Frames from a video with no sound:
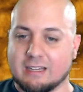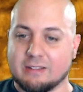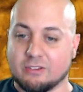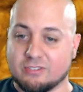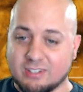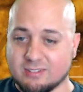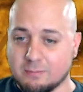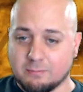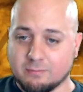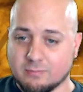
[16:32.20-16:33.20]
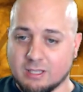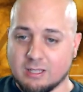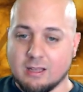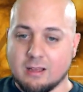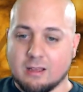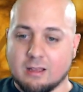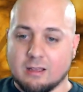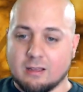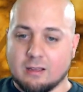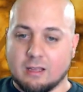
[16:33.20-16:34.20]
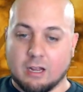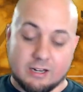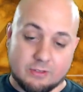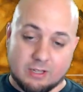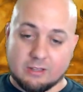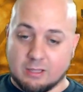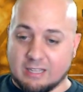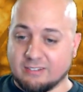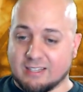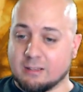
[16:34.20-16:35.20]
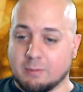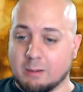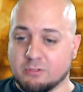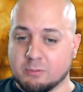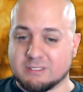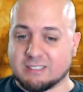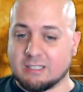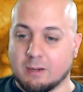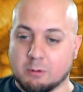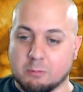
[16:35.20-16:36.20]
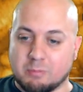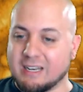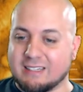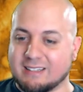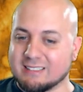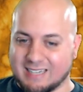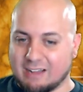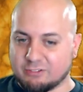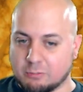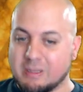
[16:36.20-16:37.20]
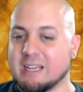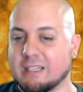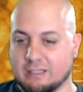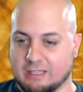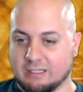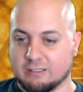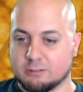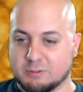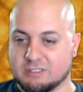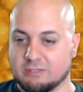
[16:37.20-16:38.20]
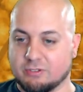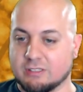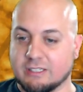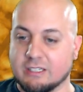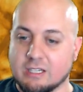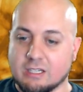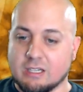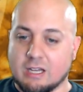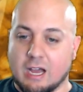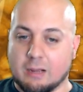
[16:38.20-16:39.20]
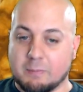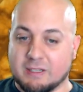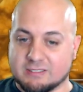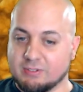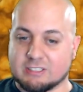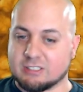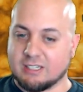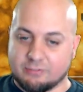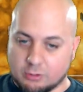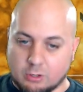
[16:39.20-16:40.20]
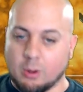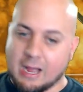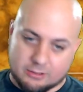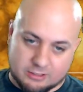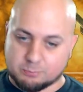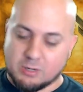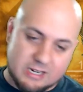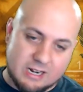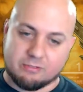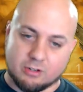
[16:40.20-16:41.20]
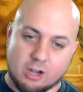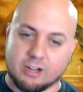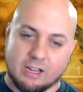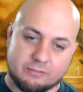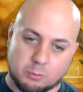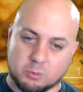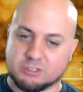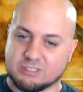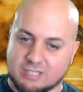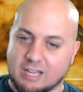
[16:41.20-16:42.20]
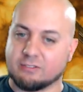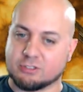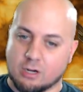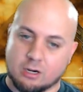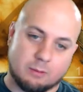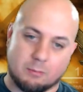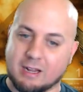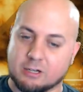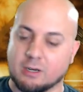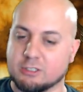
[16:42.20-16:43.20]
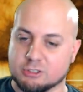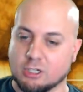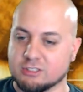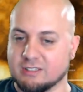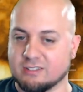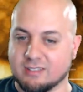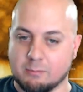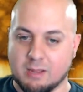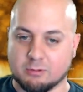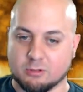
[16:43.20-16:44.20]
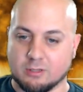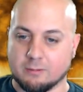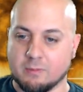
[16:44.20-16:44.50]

system, inside the bubble, from inside the bubble, but it doesn't have to be anything specifically, because eventually, if you go out and spread it out for long enough, it will just kind of start coming back around. And you start seeing the same names through there.